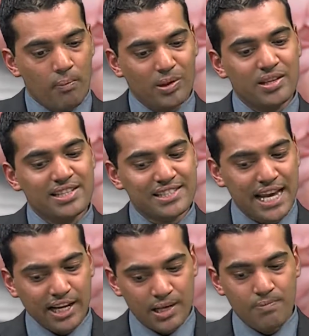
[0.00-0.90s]
But the
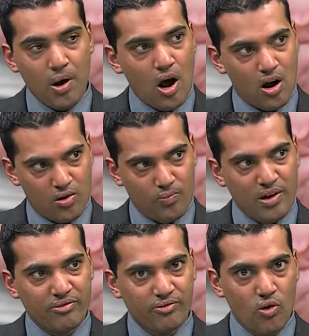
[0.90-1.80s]
second part of my
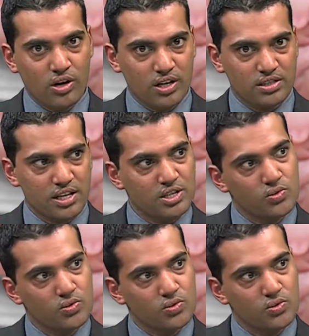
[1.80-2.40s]
focus is